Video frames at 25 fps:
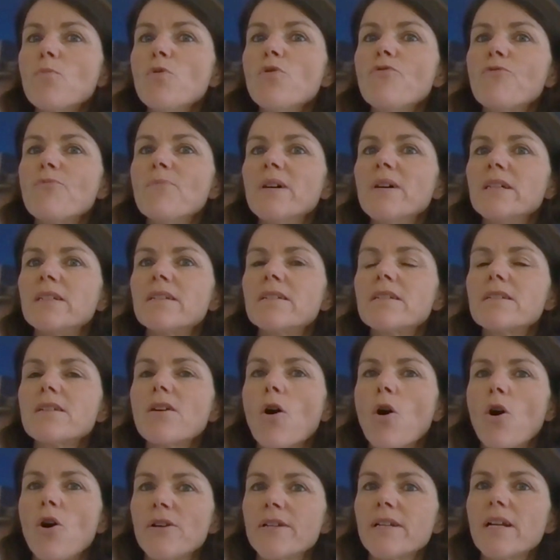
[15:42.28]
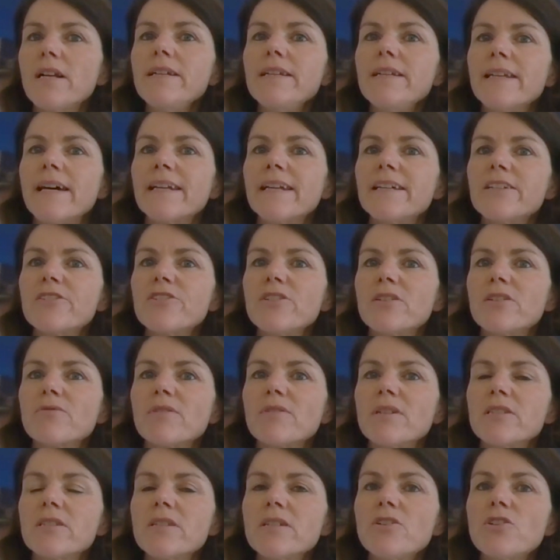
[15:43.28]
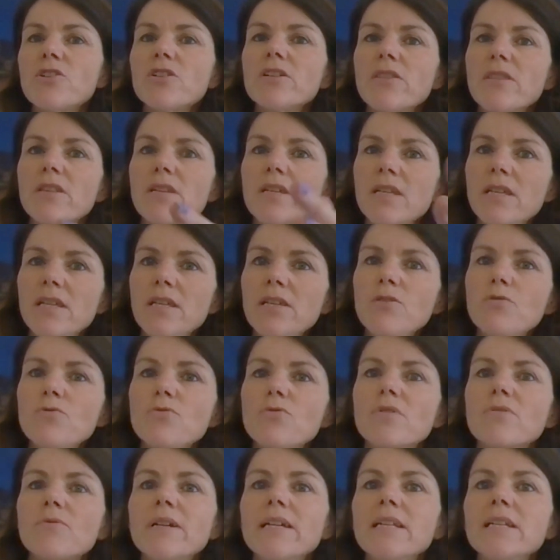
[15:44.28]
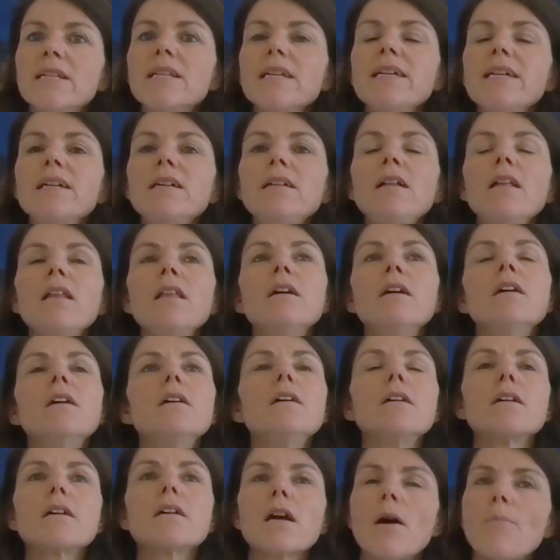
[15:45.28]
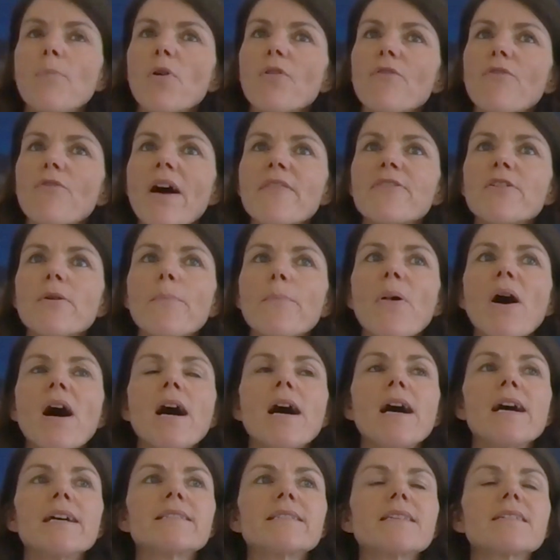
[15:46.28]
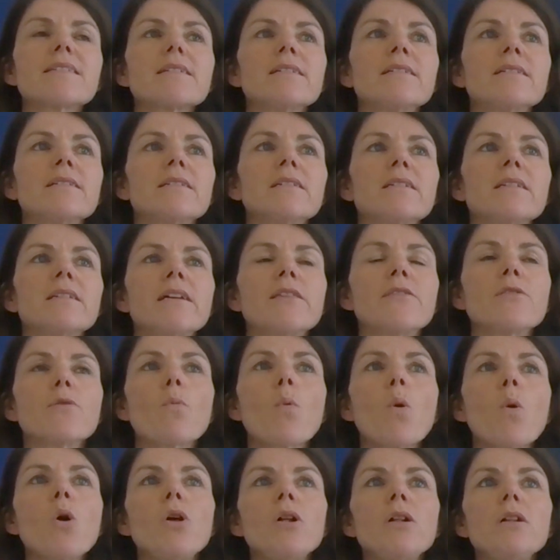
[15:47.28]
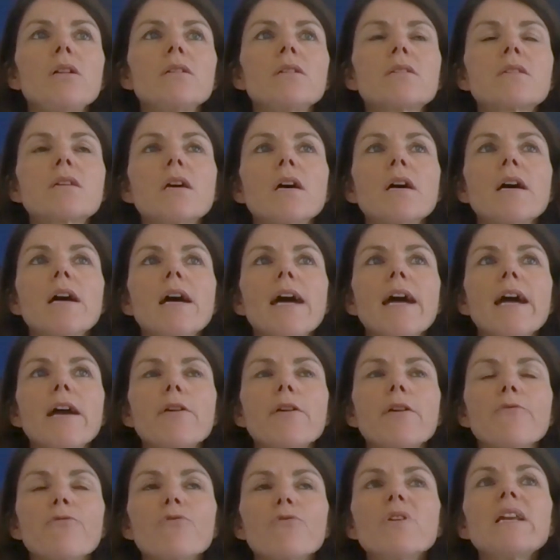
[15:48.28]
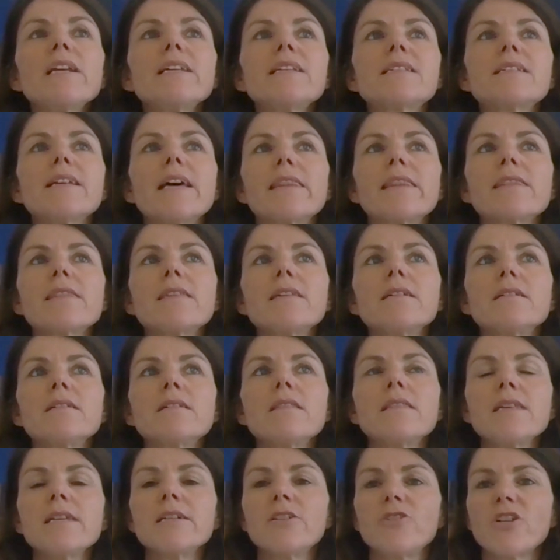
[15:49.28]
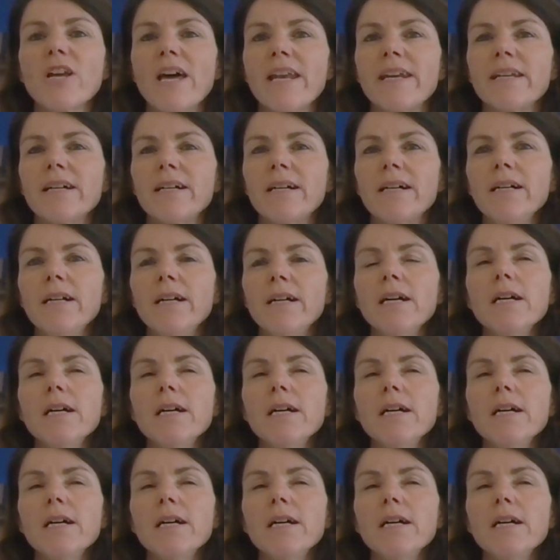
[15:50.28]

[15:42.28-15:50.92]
movement on clean energy transition, the EU Green Deal, a couple of other parts in the world have really set the agenda.